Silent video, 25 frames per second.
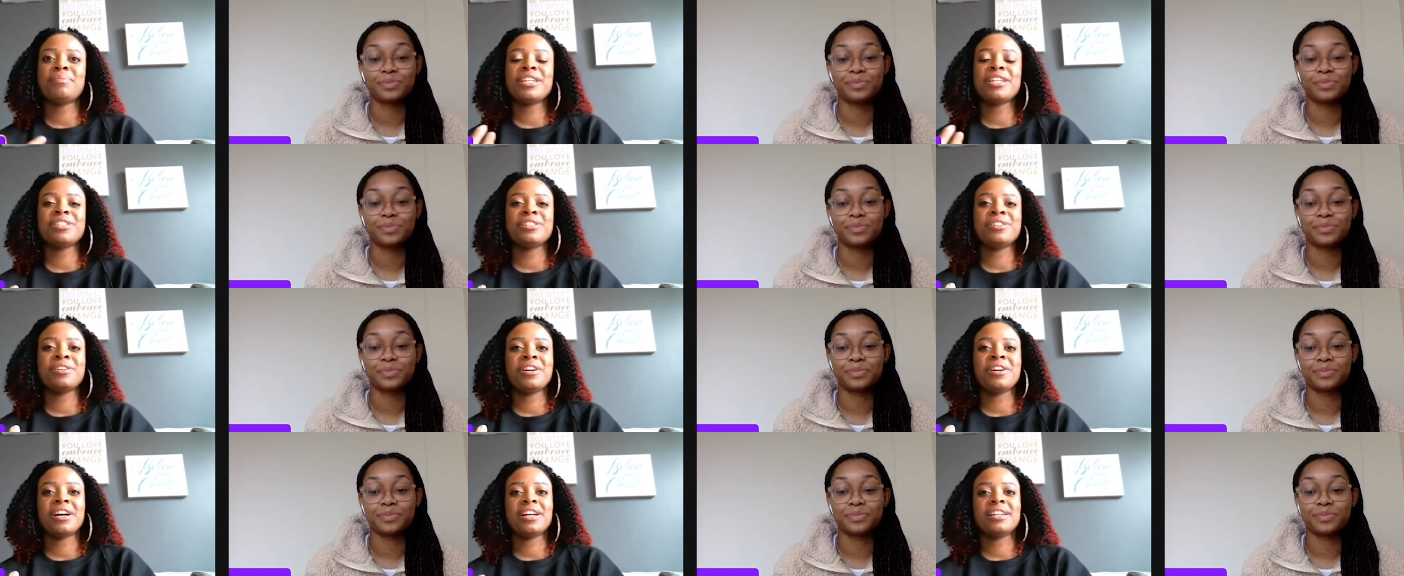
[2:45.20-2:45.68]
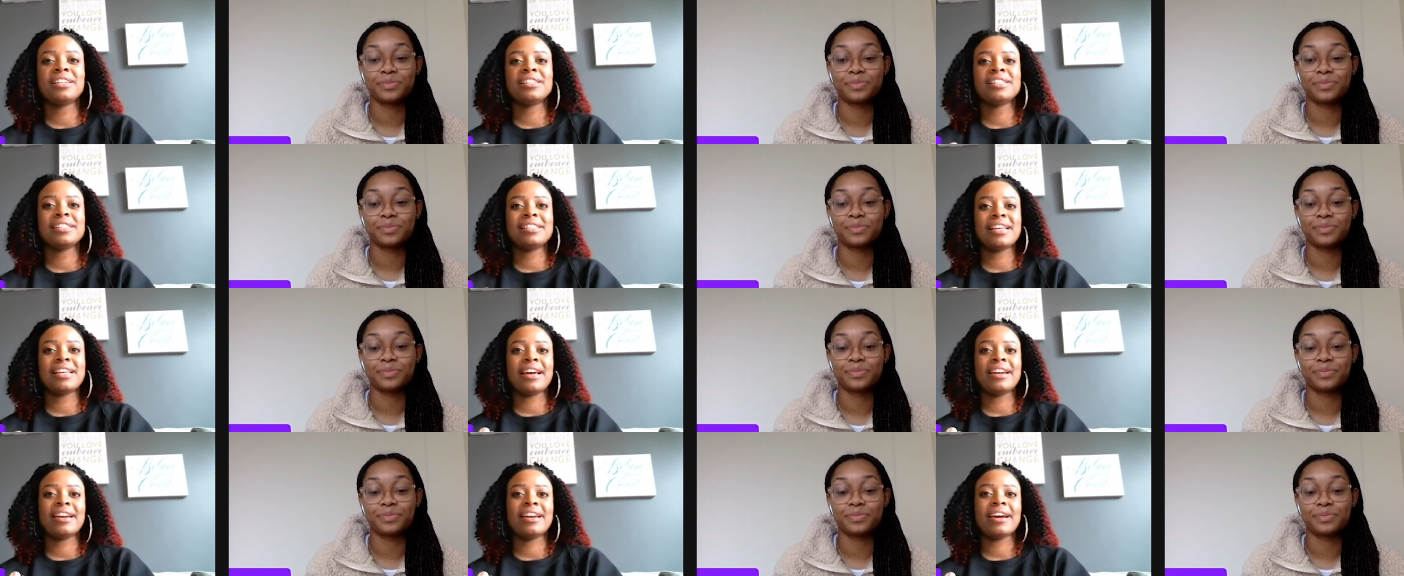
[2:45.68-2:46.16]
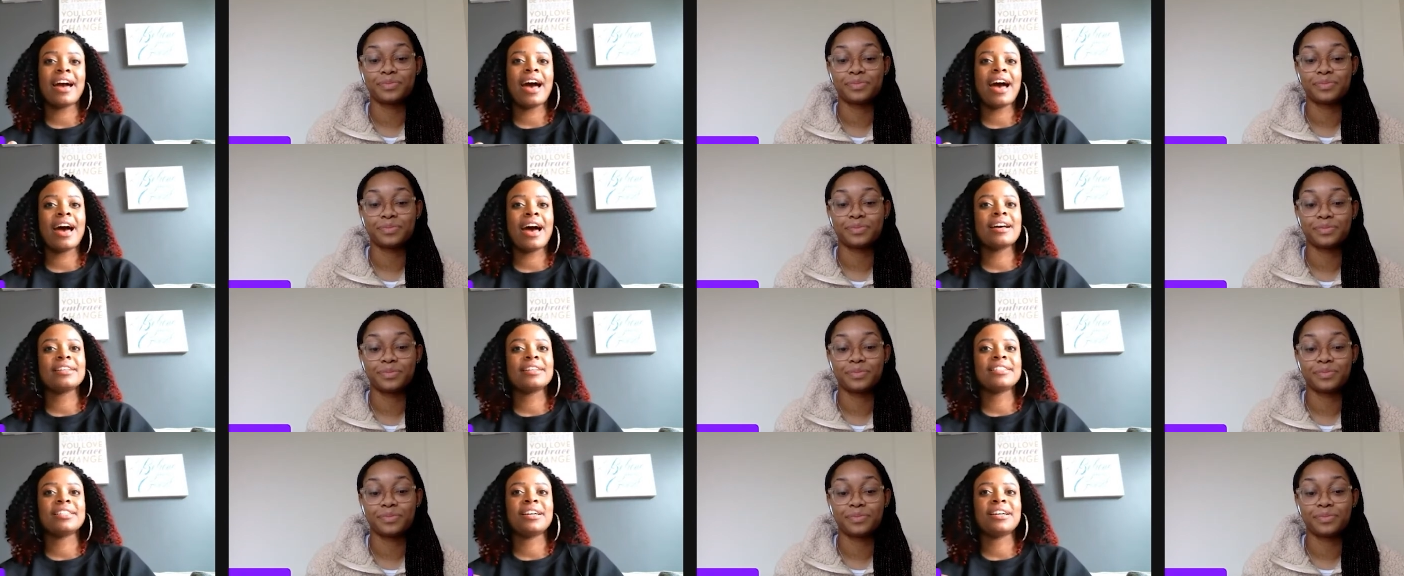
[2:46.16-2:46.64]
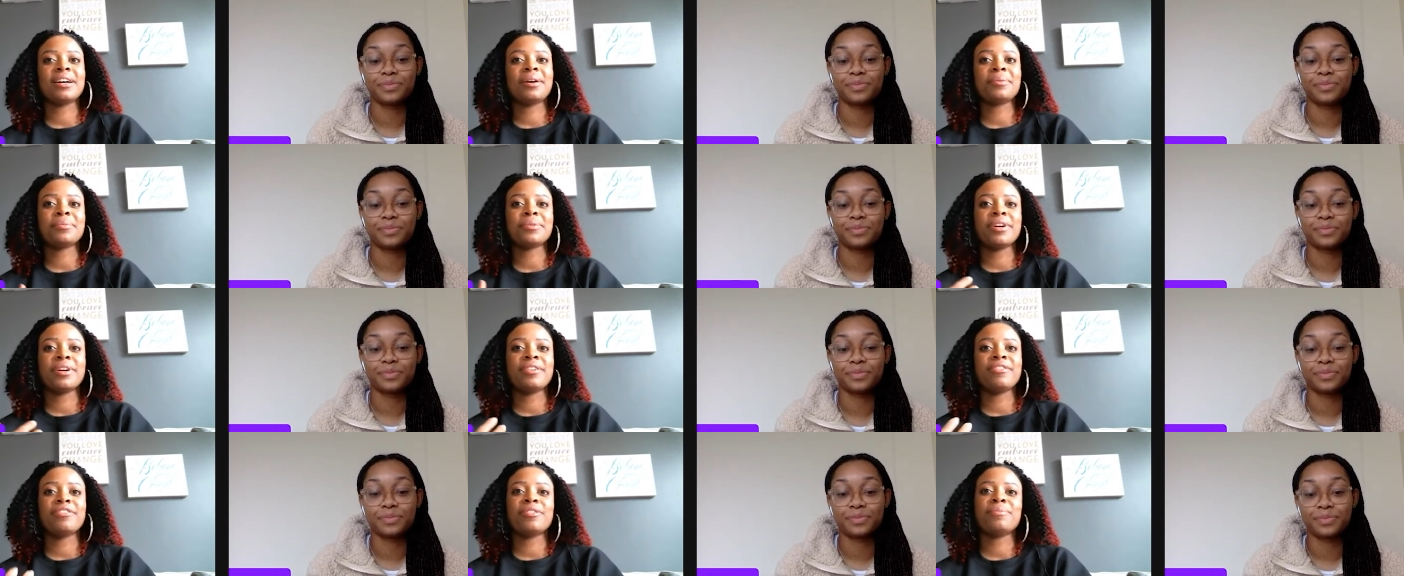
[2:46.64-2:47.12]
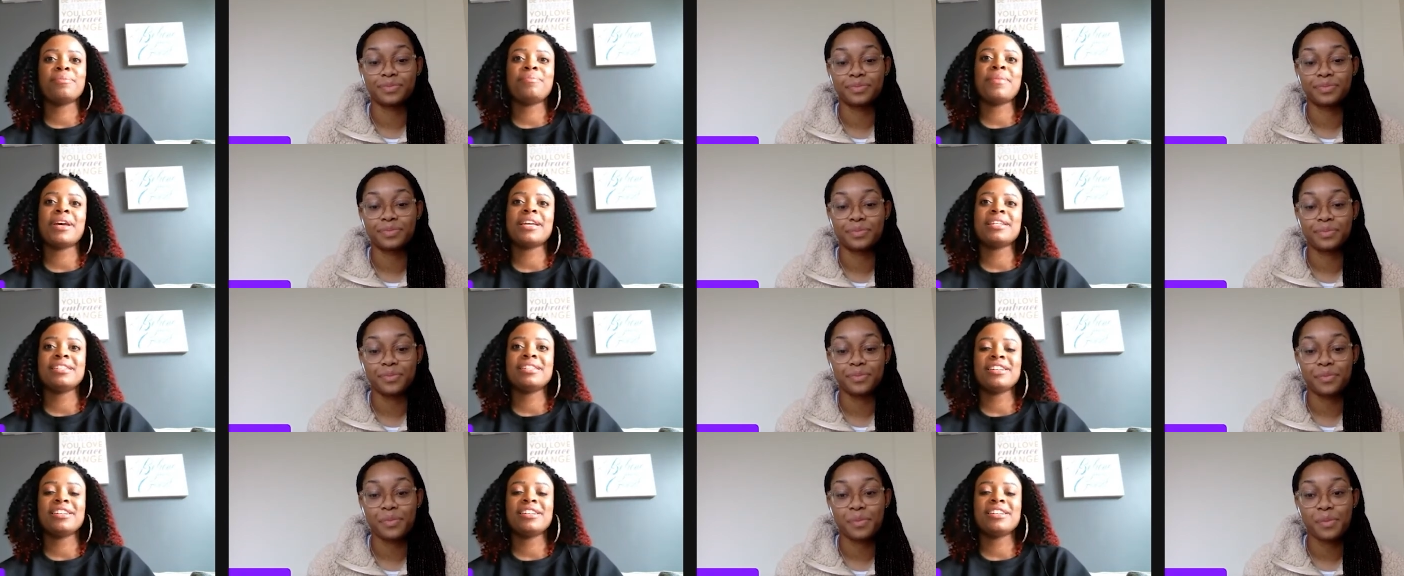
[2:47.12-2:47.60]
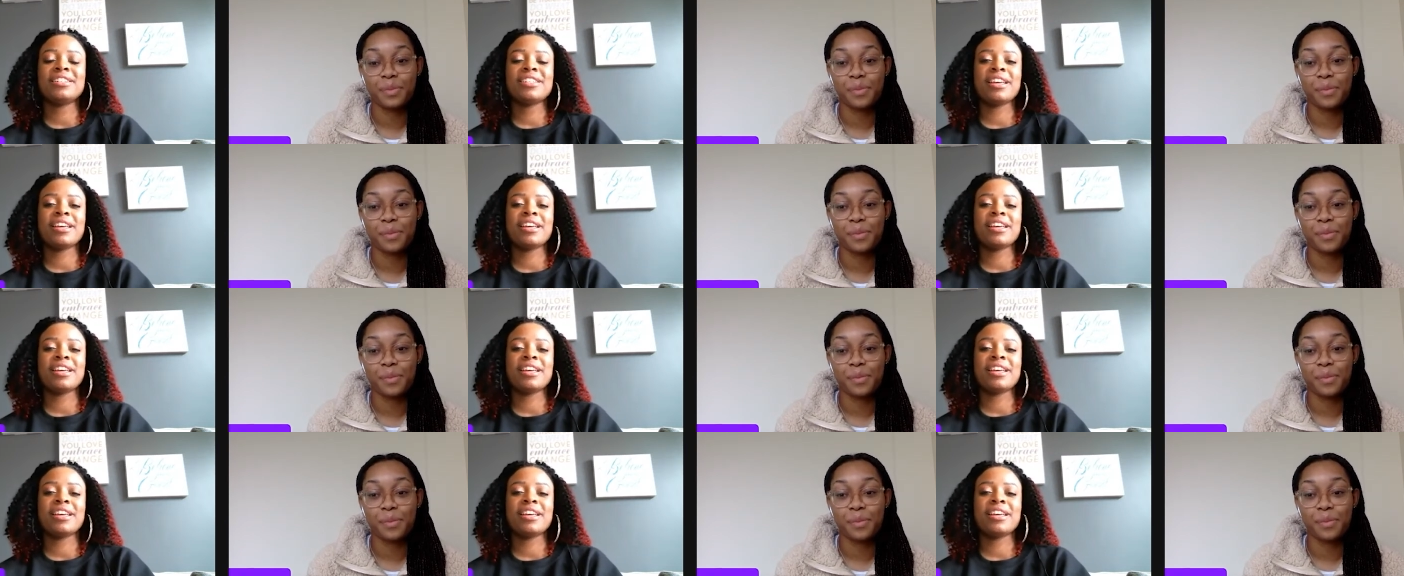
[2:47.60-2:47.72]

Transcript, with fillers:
Speaker 1: sure you understand the concept or information that